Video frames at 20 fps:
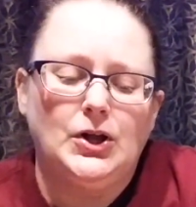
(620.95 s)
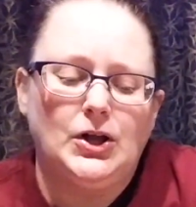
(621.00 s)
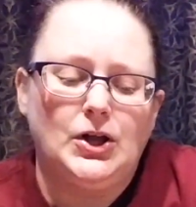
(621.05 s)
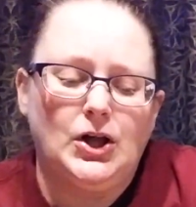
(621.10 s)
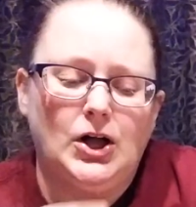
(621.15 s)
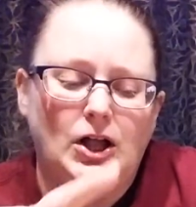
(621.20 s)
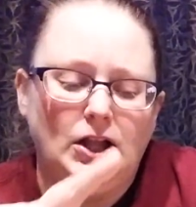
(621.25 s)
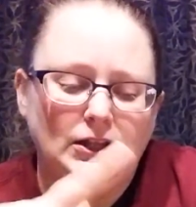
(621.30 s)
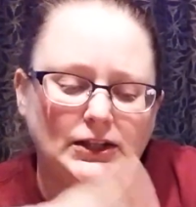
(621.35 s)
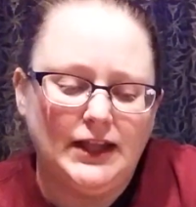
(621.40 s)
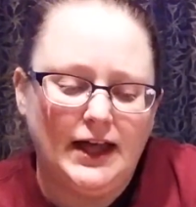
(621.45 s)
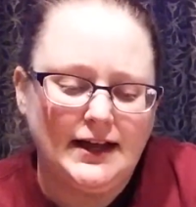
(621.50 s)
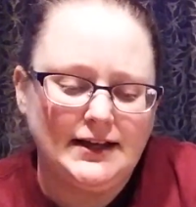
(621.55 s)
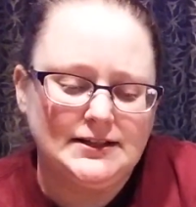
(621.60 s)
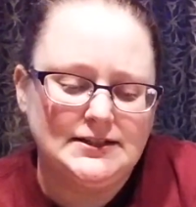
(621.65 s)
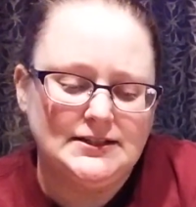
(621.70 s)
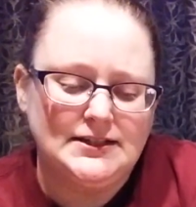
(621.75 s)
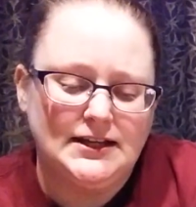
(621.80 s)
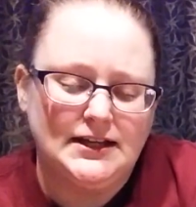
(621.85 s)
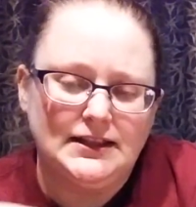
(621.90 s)

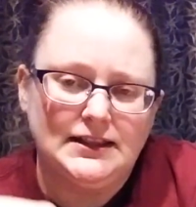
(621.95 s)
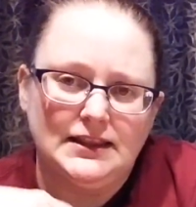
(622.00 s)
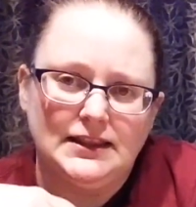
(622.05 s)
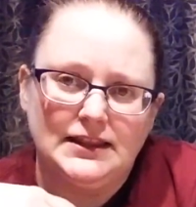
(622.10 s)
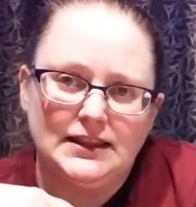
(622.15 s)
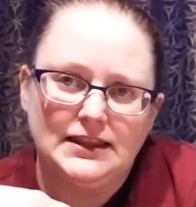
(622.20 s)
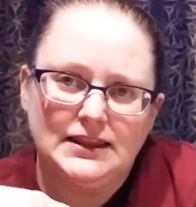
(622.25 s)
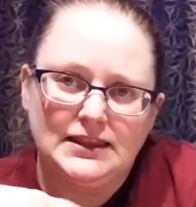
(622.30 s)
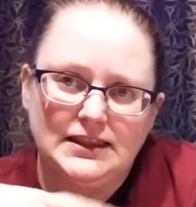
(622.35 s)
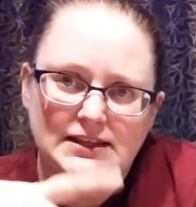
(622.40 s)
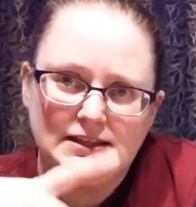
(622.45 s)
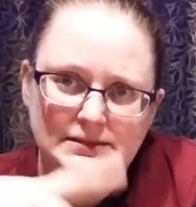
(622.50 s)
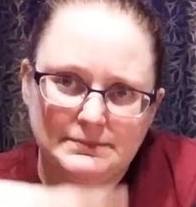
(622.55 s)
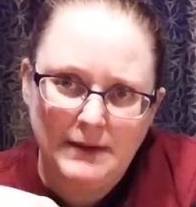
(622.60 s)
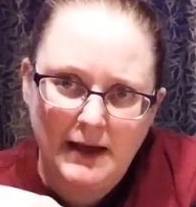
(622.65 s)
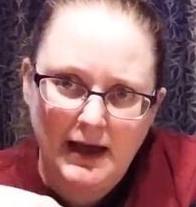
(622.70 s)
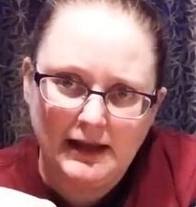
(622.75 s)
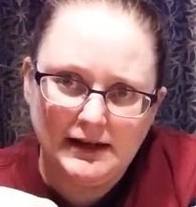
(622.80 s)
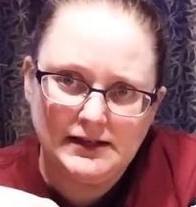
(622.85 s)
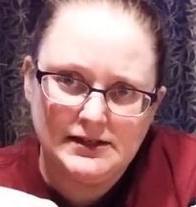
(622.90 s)
collecting these
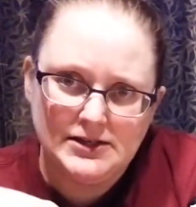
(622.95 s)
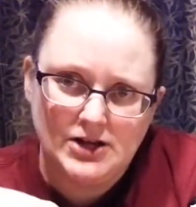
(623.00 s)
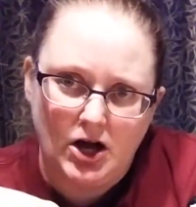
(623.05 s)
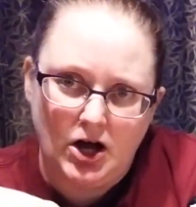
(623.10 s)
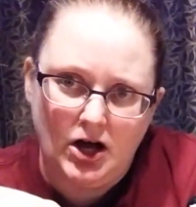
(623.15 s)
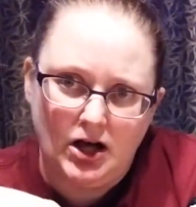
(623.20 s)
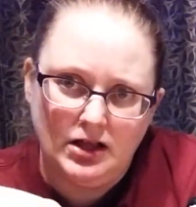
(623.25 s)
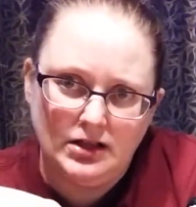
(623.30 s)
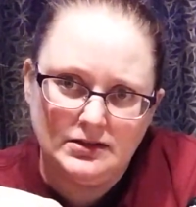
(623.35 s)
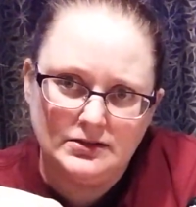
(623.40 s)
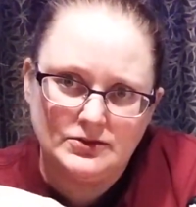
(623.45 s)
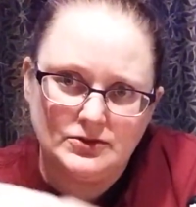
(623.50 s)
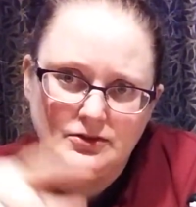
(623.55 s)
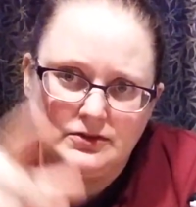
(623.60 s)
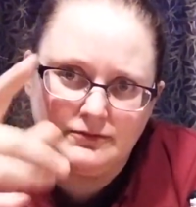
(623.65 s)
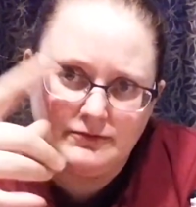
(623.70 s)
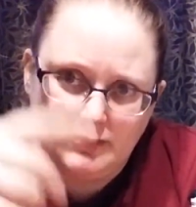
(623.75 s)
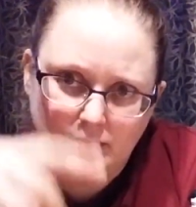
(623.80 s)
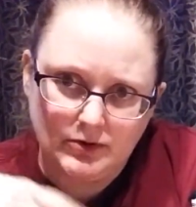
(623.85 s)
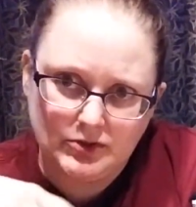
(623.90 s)
penny dolls or the
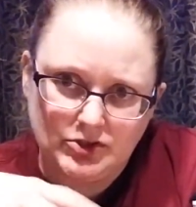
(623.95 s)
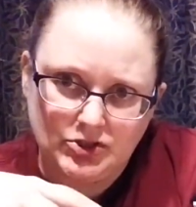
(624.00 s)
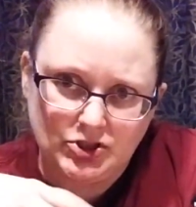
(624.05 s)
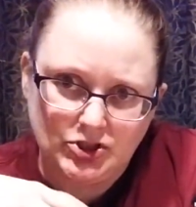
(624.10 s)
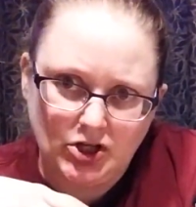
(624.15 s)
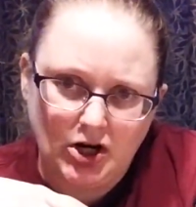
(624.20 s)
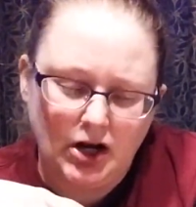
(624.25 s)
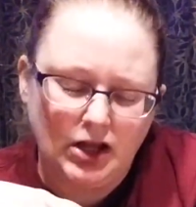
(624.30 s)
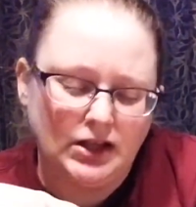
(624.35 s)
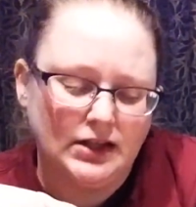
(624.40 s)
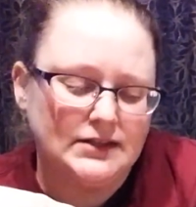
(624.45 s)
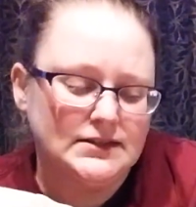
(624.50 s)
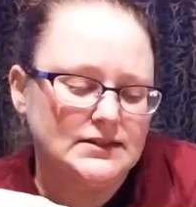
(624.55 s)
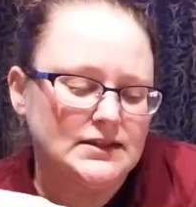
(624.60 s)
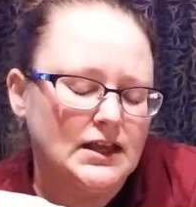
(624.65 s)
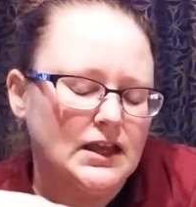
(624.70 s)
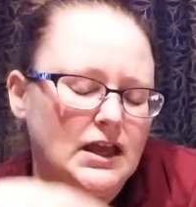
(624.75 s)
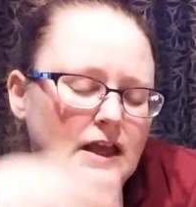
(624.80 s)
Frozen Charlottes